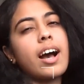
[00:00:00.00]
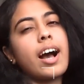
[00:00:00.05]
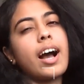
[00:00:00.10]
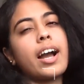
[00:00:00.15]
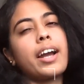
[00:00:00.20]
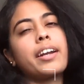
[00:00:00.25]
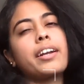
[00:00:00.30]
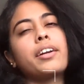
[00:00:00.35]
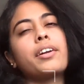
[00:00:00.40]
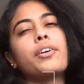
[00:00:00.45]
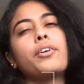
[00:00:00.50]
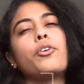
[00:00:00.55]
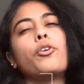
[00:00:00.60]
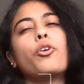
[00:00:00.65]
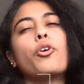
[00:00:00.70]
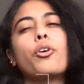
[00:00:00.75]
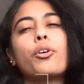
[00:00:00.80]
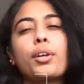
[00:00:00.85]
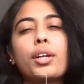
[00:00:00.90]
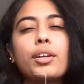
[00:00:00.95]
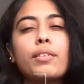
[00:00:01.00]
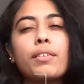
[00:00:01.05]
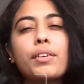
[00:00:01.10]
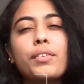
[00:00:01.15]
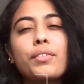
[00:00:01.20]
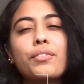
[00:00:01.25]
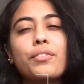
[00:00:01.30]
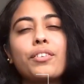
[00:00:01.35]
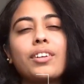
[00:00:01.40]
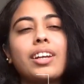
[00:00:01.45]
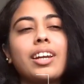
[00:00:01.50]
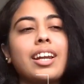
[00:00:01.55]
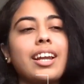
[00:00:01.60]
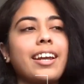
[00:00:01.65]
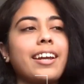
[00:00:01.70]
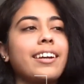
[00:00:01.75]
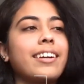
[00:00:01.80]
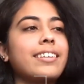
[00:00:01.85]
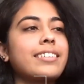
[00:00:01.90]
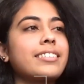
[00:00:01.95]
I did not even feel
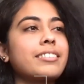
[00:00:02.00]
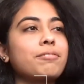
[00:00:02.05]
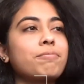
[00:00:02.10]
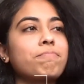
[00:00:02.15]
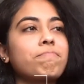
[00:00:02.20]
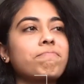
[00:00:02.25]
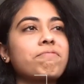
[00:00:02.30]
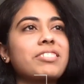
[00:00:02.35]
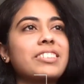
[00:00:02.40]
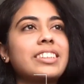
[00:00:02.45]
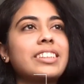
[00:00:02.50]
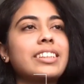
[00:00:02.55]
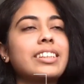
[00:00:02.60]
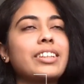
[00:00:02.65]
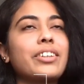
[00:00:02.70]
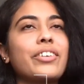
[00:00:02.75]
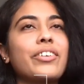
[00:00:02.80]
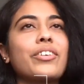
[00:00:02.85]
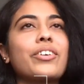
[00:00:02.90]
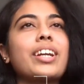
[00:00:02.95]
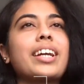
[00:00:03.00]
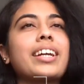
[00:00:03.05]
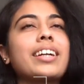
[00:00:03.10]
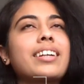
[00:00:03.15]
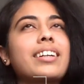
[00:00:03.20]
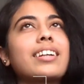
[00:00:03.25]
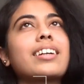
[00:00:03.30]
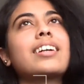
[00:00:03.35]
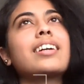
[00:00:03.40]
like, like